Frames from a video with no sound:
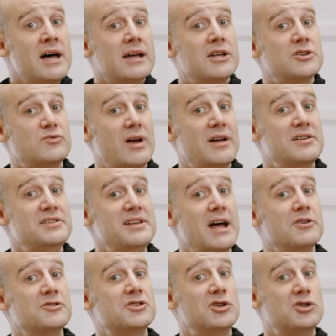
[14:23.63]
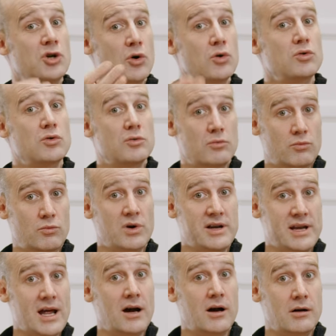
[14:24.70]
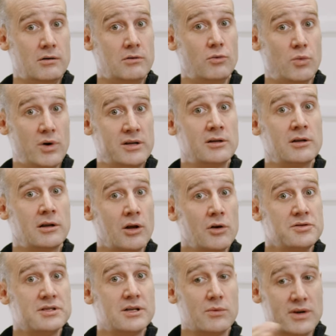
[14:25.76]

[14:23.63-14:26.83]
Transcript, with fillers: gets rounded down to 2 we're now one closer.